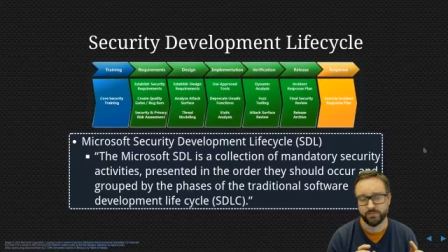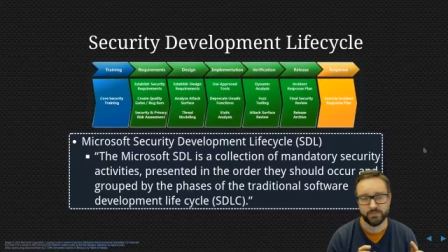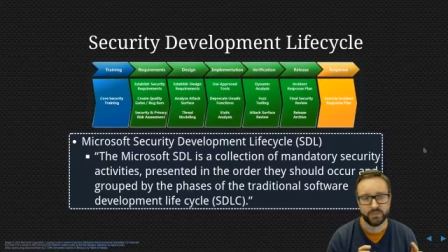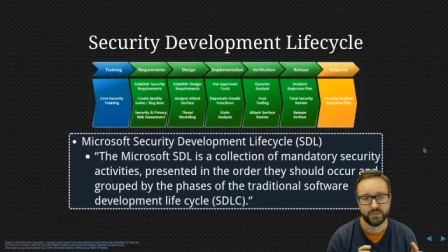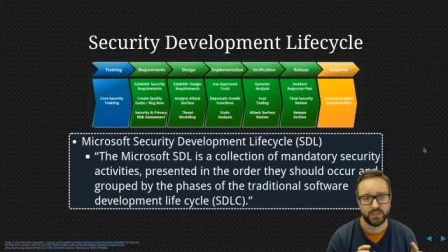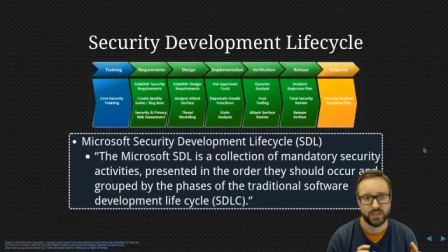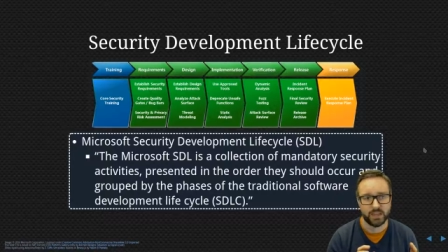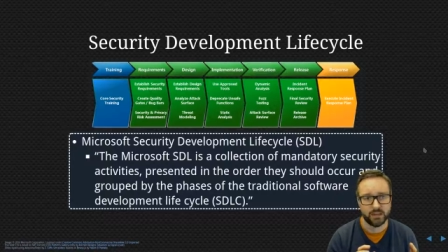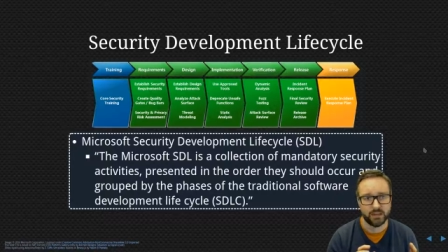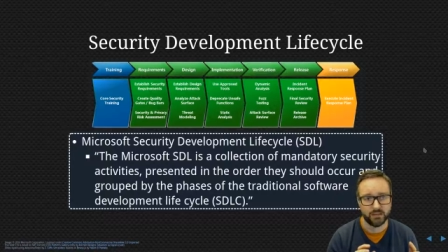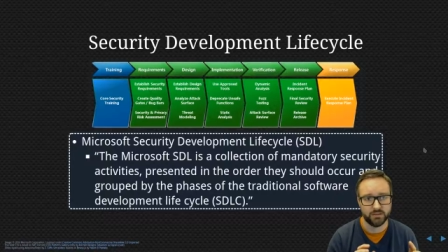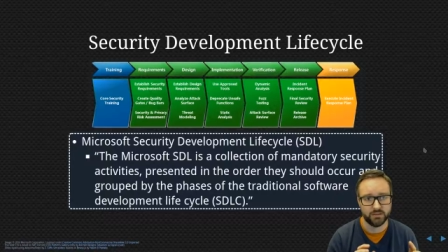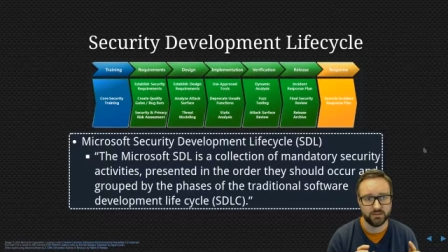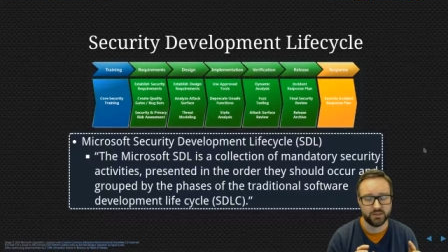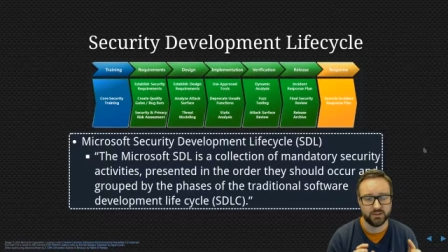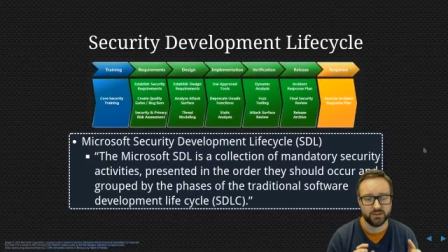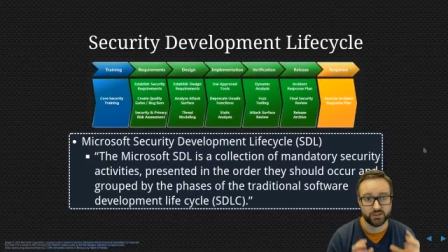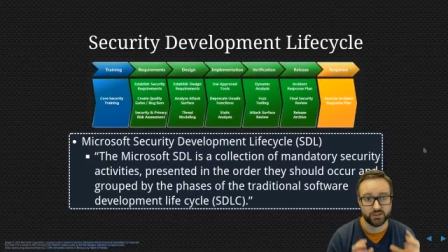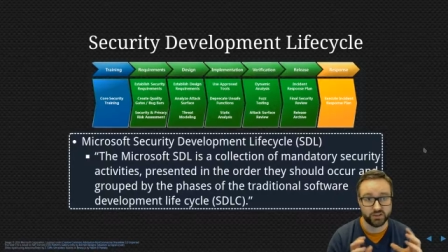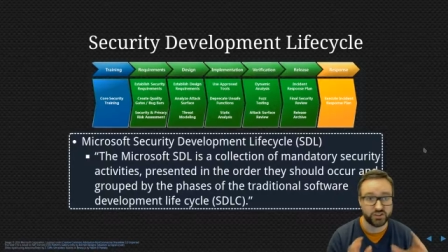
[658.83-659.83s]
in the
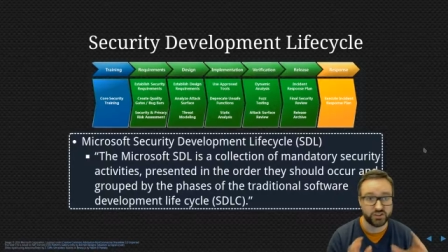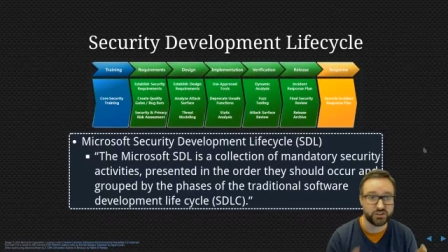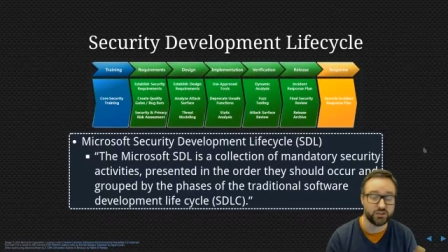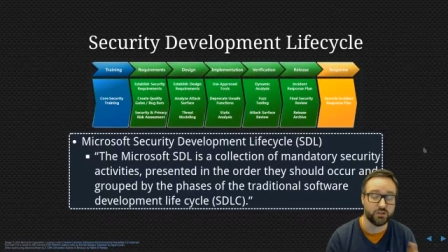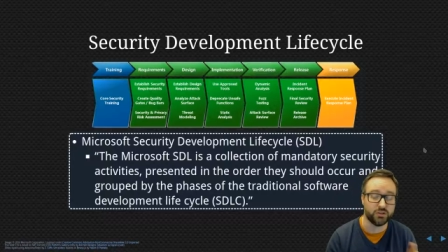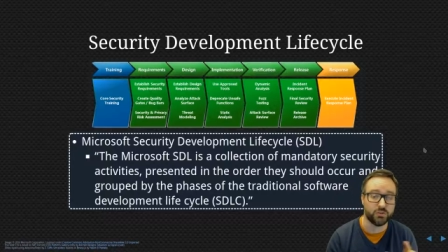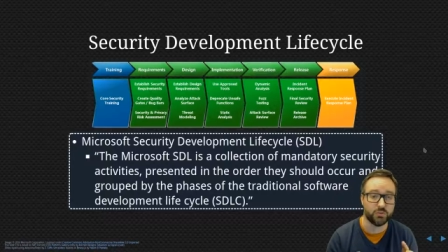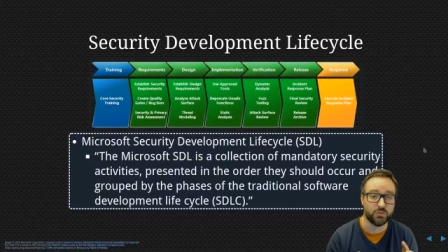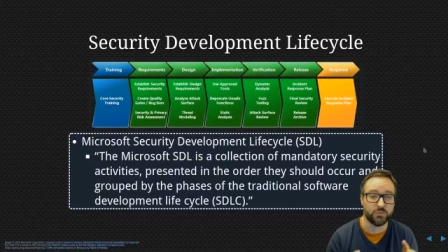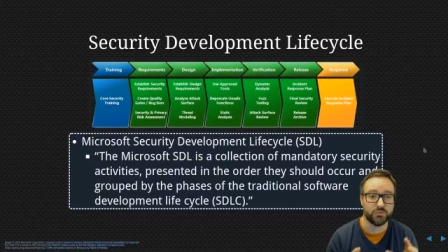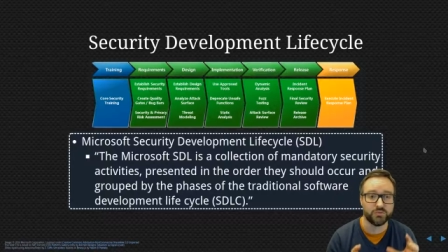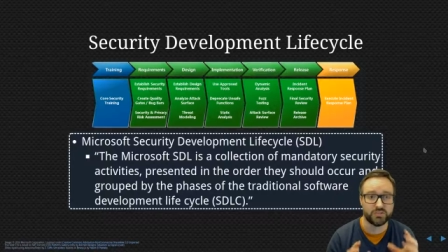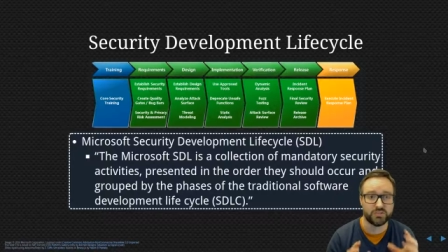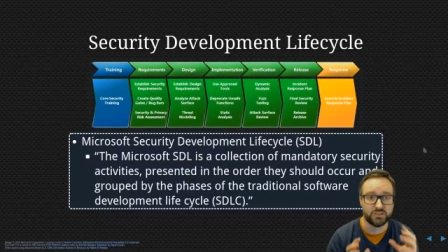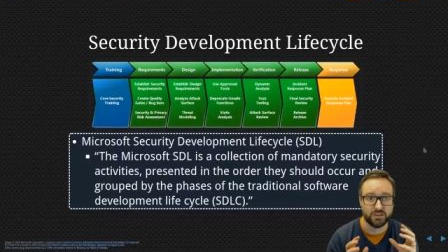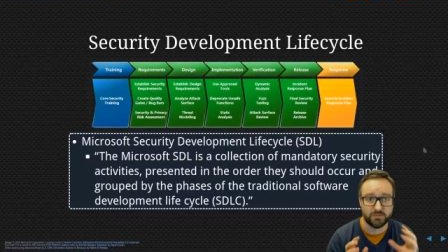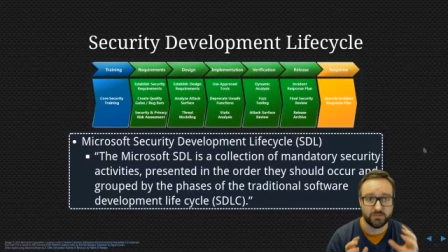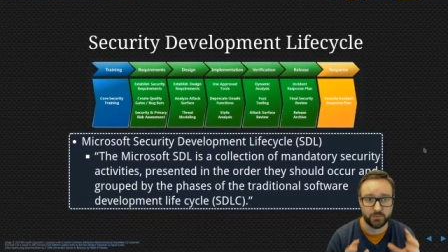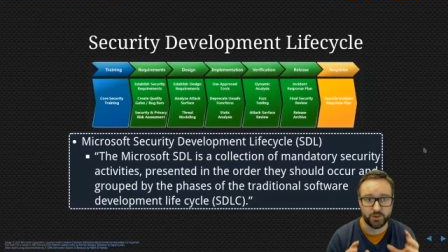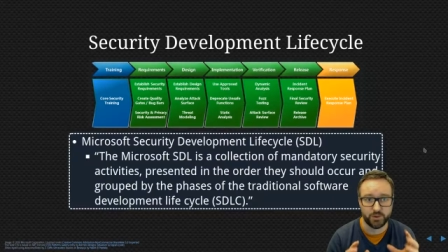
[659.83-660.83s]
traditional
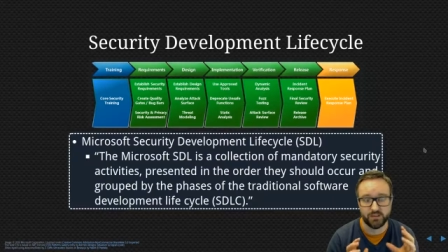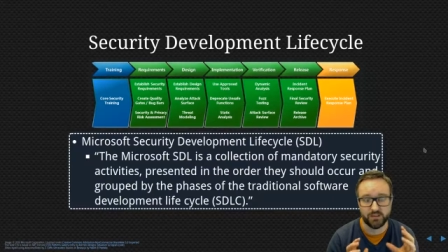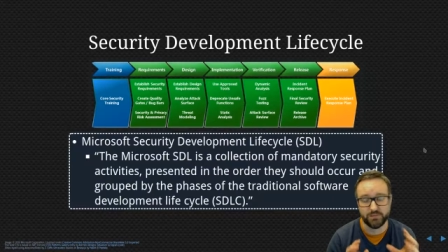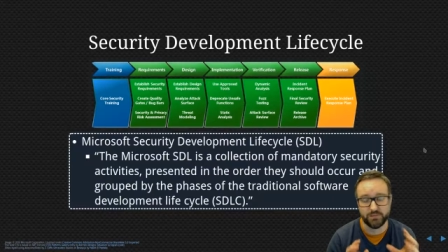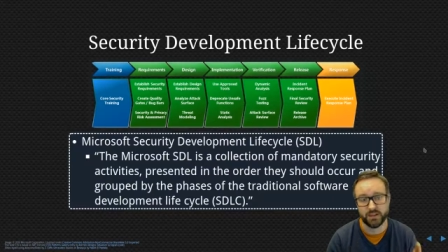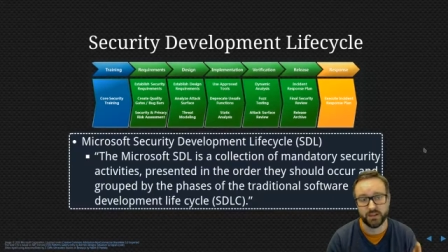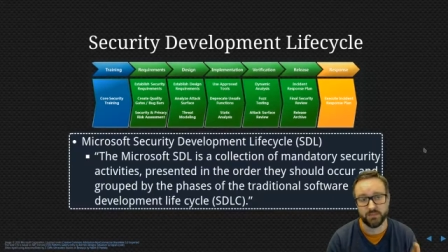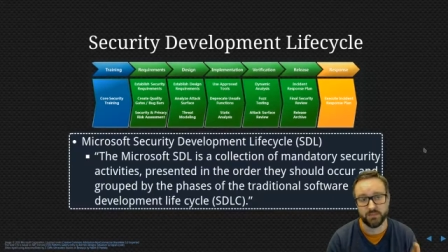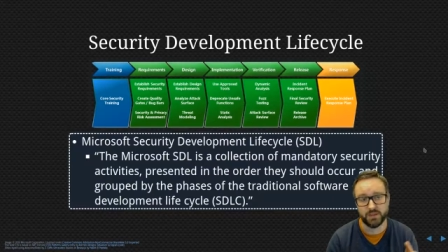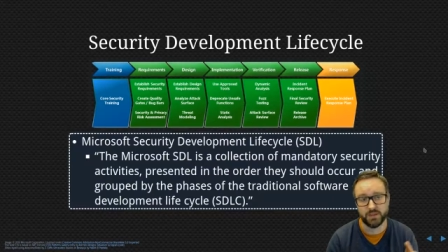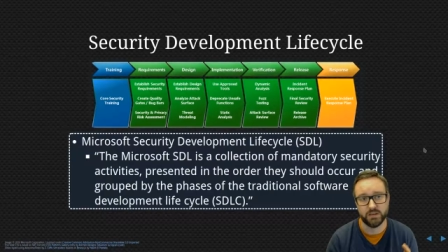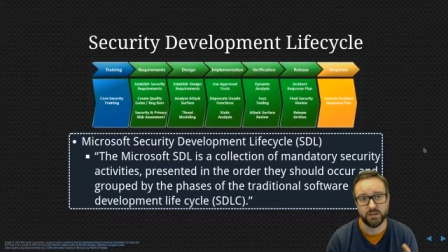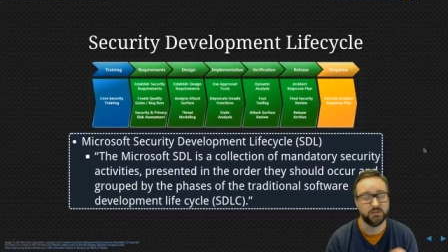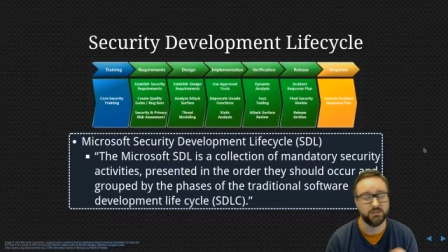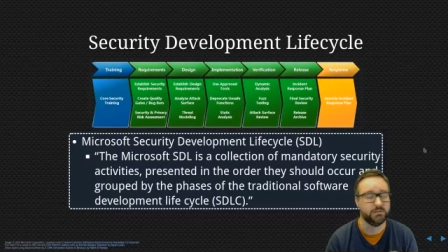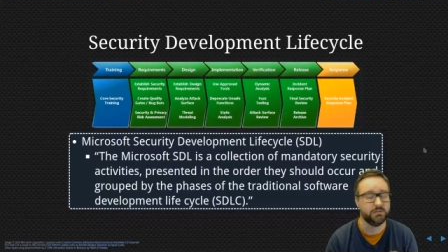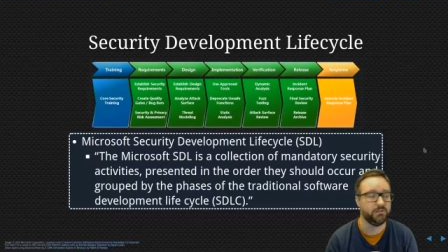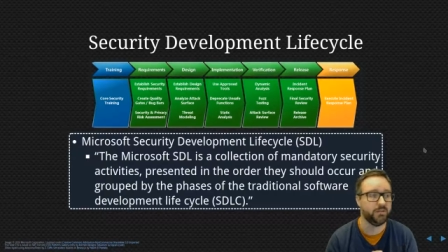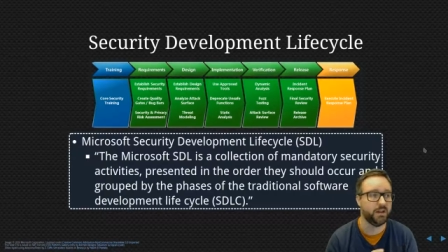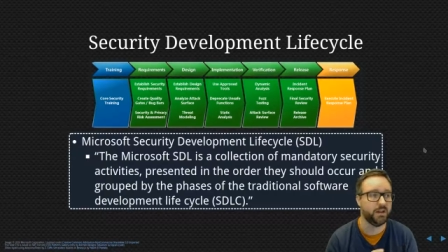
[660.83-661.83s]
software development
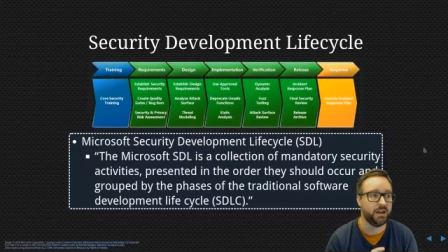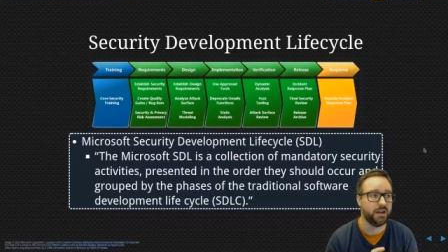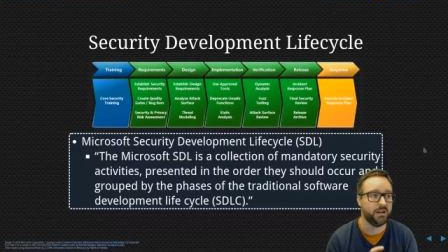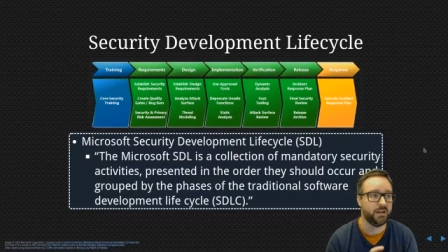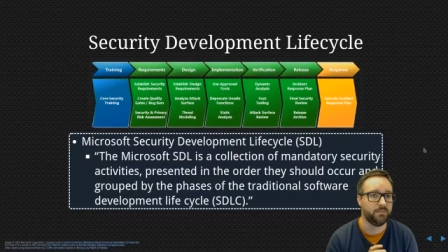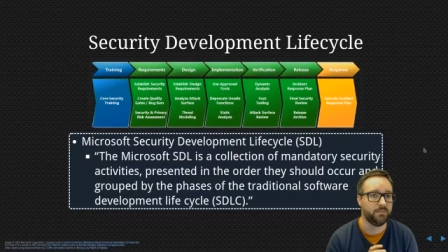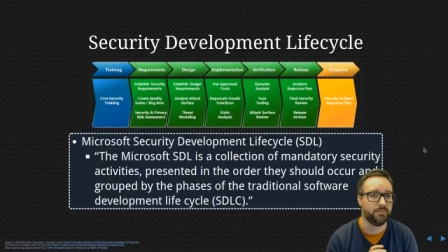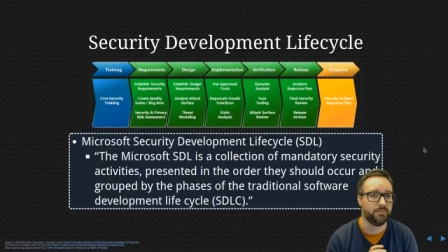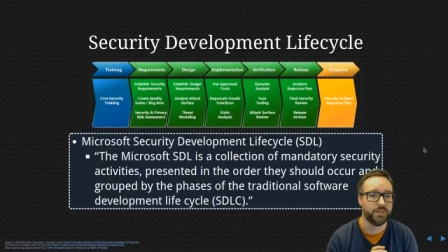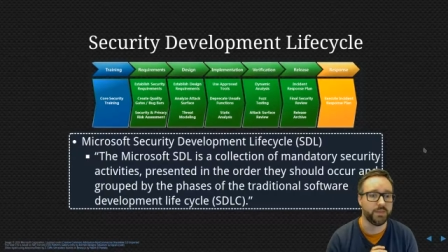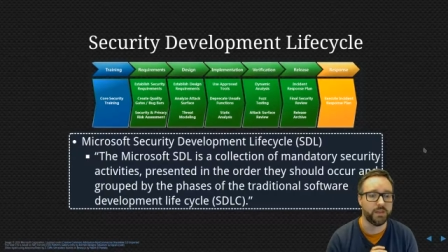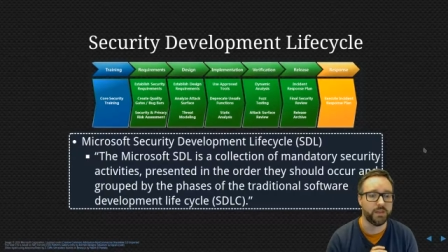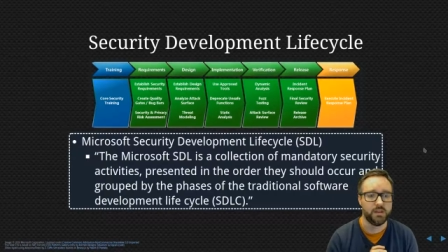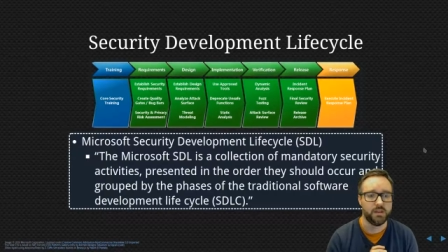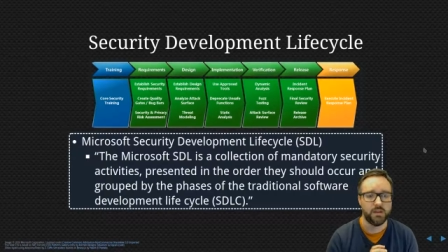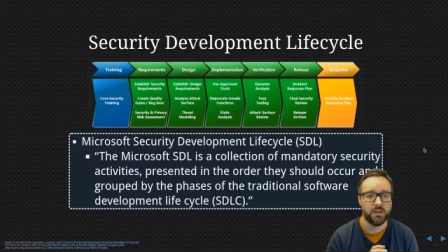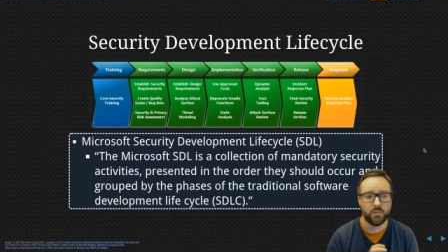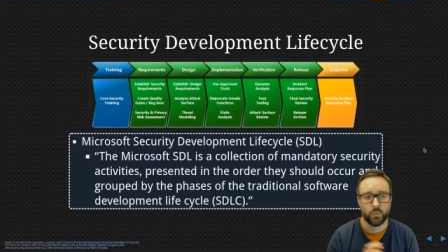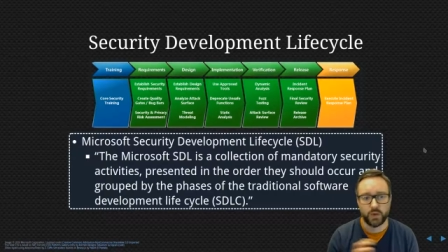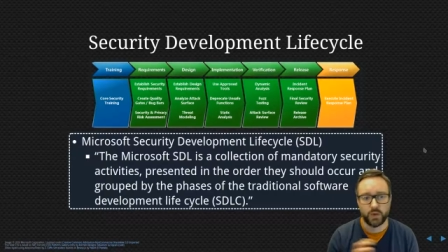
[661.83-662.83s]
um,
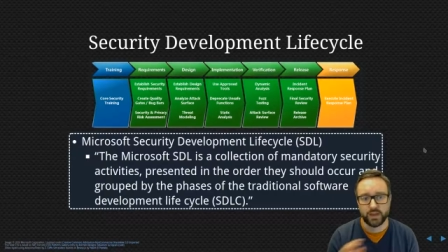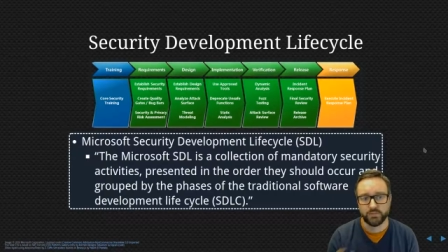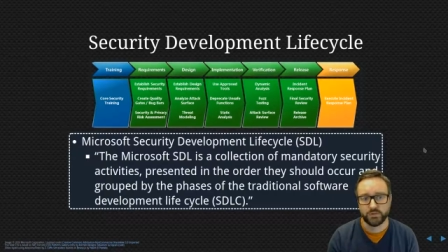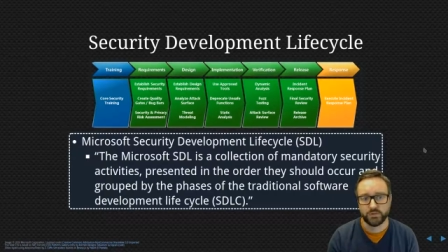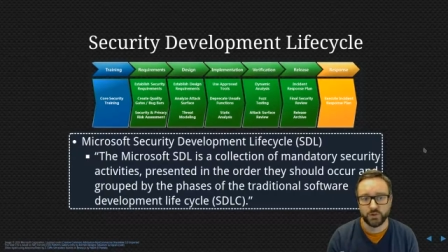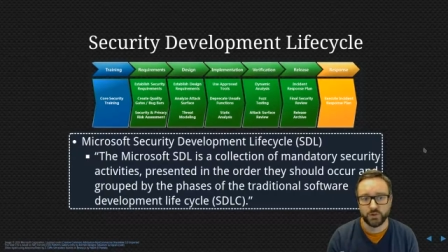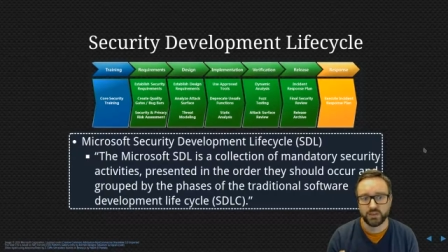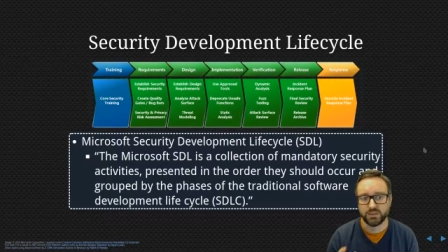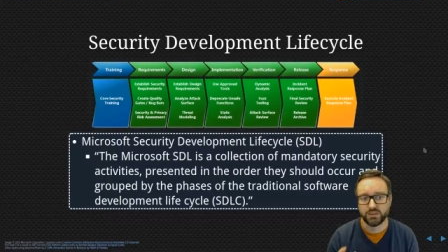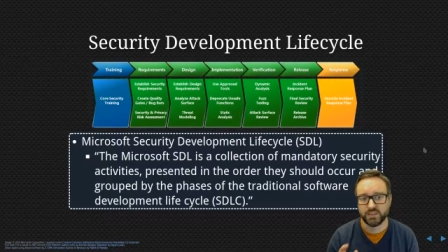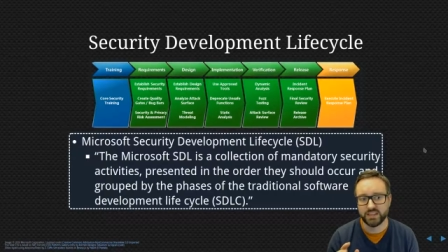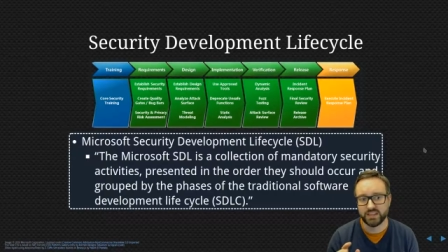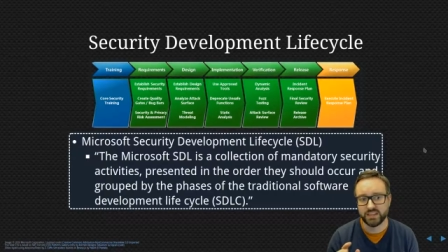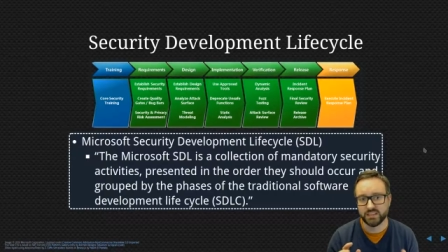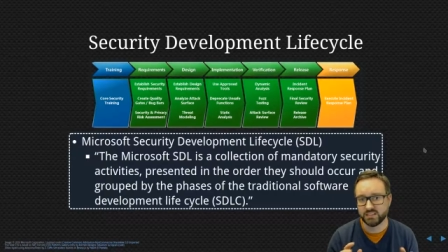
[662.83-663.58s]
way of doing things,